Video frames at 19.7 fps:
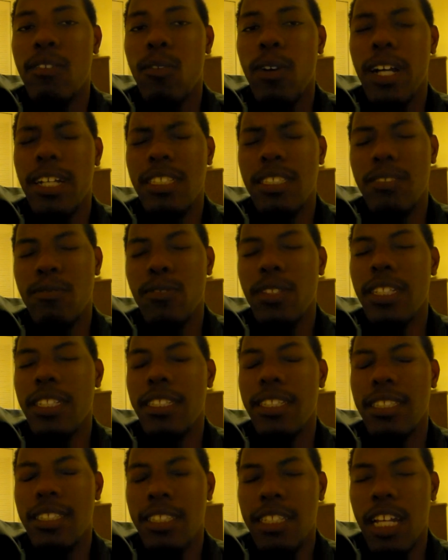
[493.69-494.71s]
well, it's really
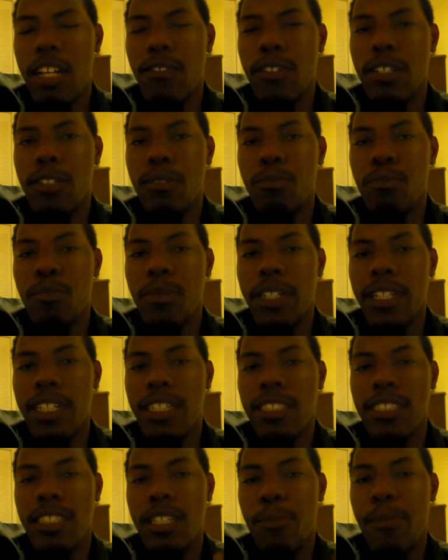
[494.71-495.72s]
discovered
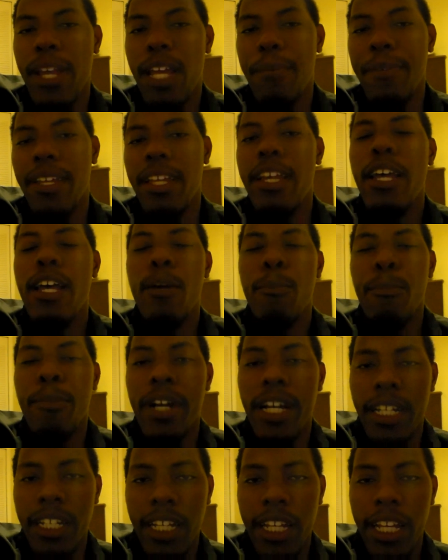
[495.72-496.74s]
because he's the baby,
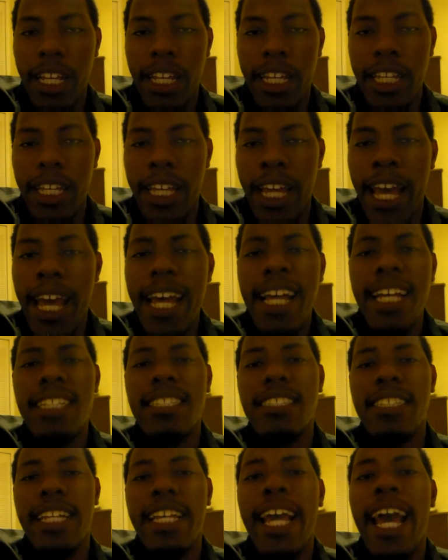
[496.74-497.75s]
but he
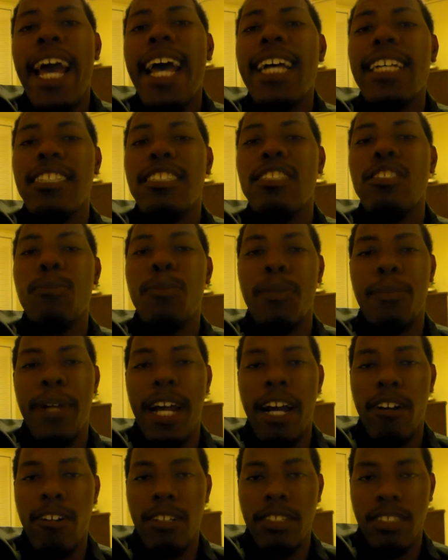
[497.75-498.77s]
has
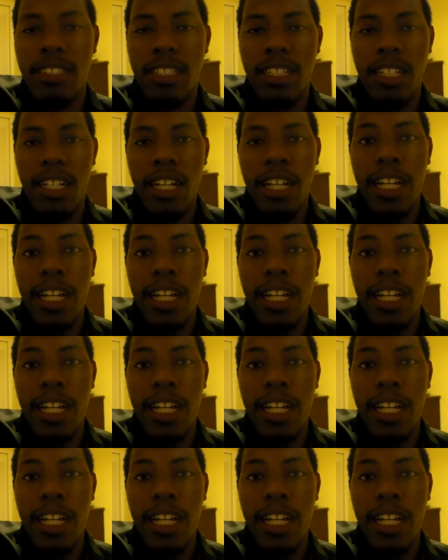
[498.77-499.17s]
superpowers,